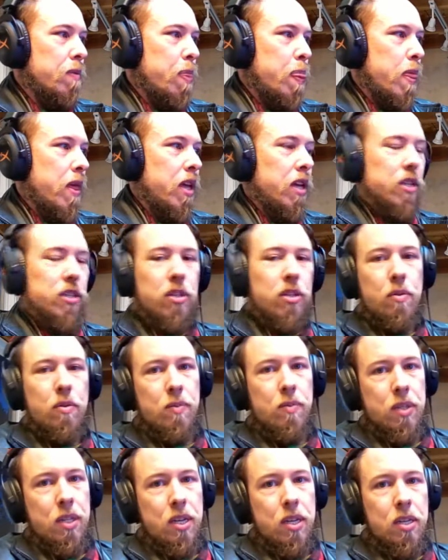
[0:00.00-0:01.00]
it
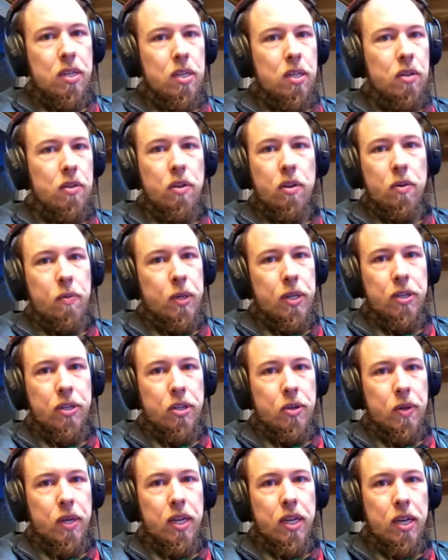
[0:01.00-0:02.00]
assumes that you don't know what you're
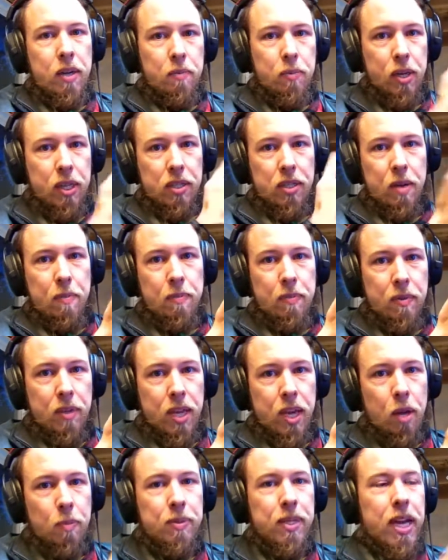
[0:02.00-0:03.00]
doing and brings up the
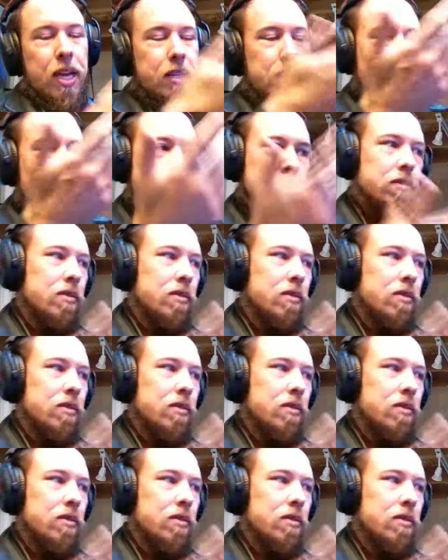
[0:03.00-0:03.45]
help text.